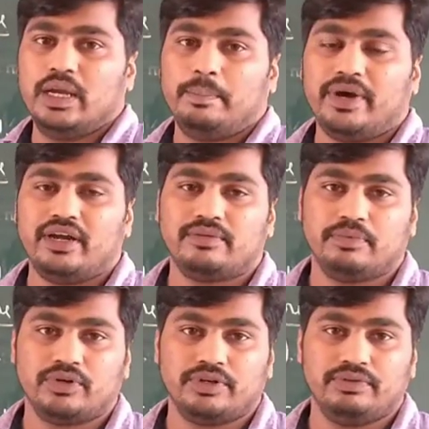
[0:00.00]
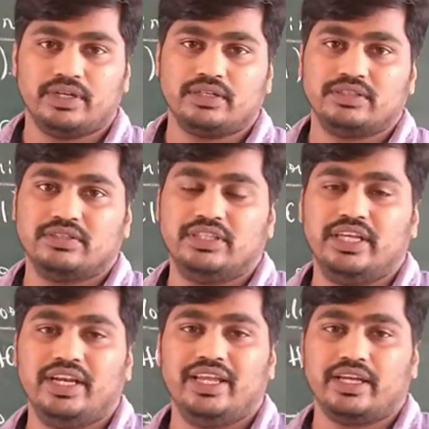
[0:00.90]
part for your
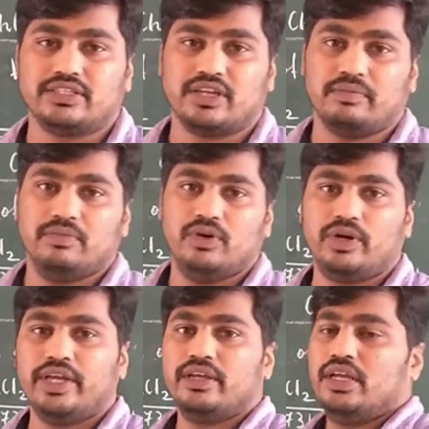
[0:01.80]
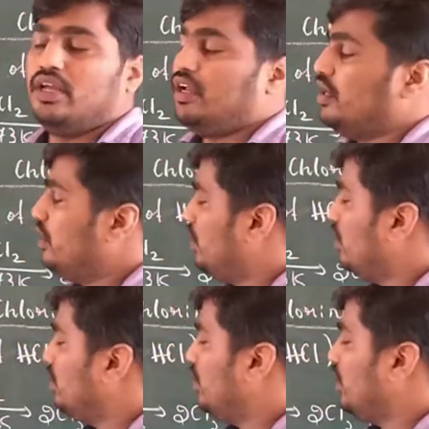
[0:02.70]
theory exam. Okay,
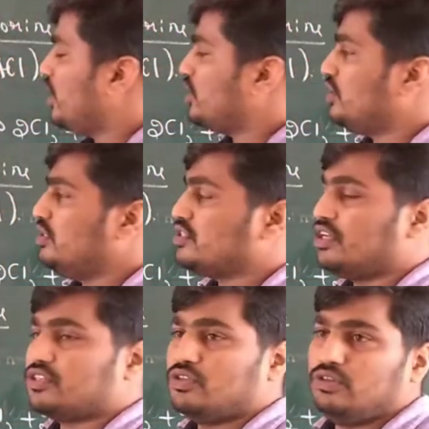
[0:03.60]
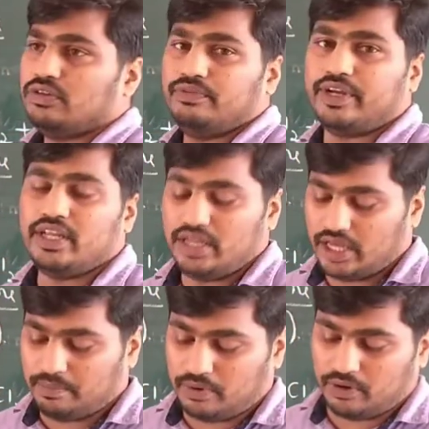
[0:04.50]
the reaction is also
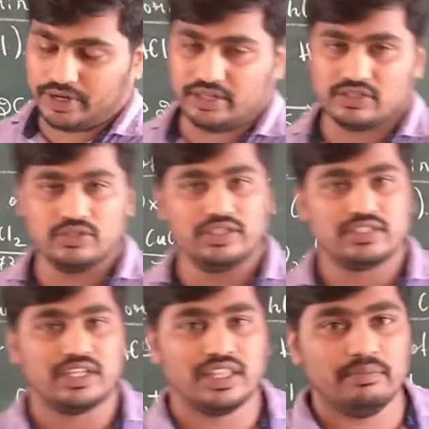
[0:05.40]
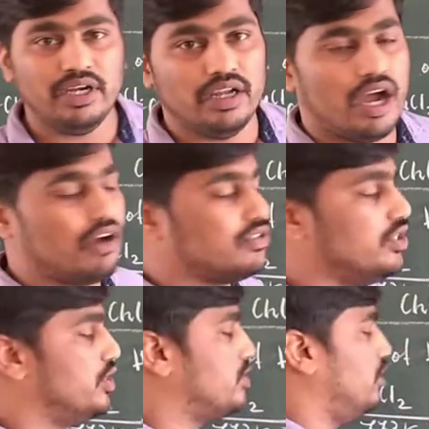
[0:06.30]
very important. So it is nothing but
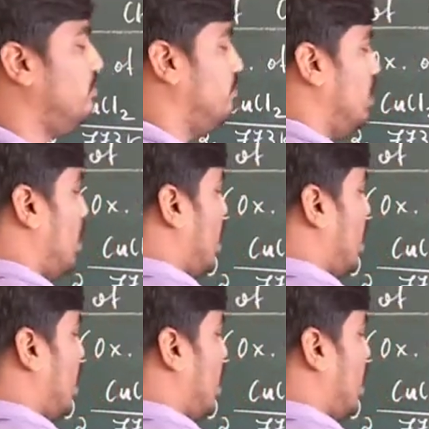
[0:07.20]
oxidation of